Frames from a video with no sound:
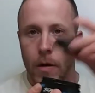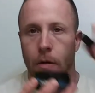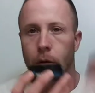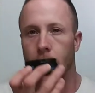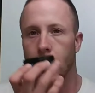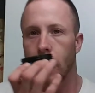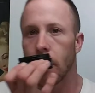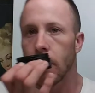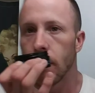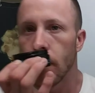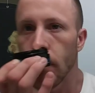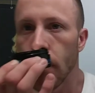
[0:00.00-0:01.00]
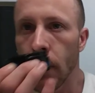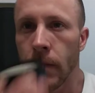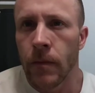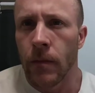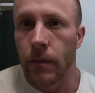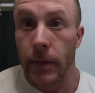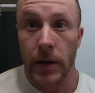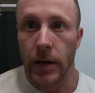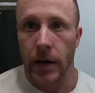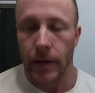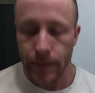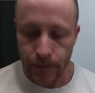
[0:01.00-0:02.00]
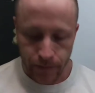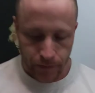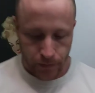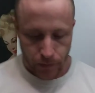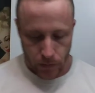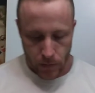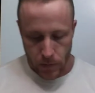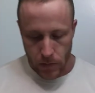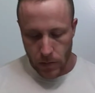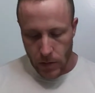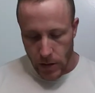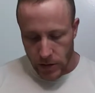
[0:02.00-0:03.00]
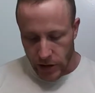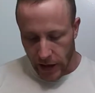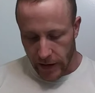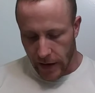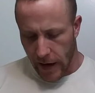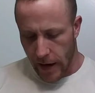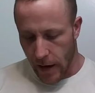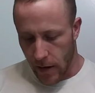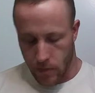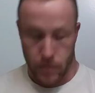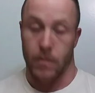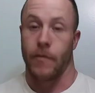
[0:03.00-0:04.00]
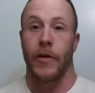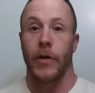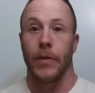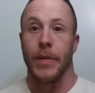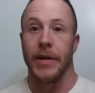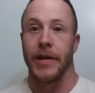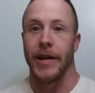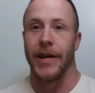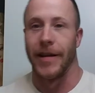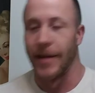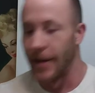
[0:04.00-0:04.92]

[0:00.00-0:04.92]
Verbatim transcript: we are gonna Mmm, minty. Check that out. Really minty.